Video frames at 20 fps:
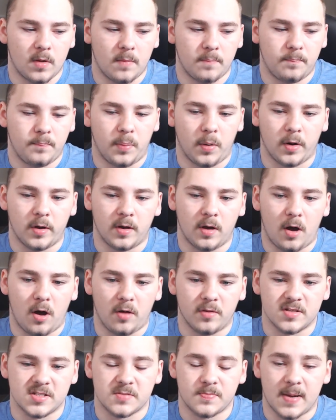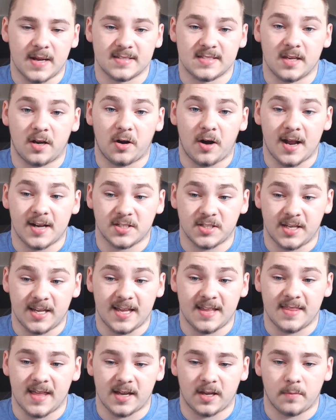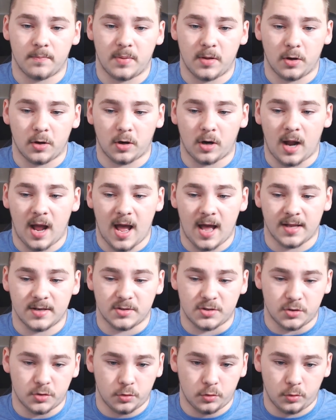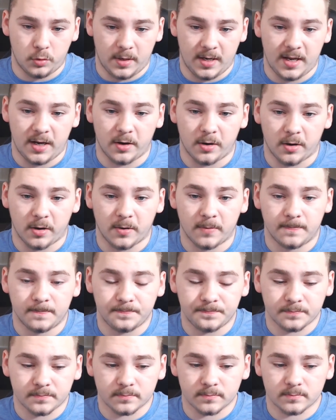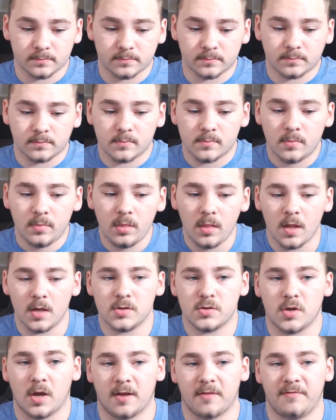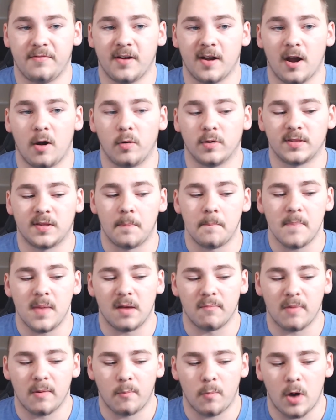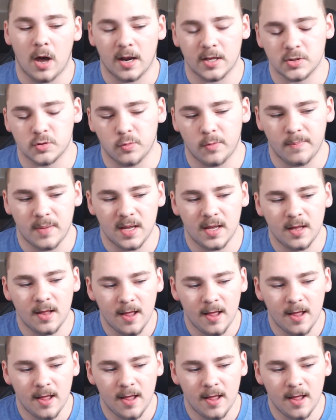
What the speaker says: put all the specs that are actually in that computer onto here, so I can figure out what the minimum wattage would be.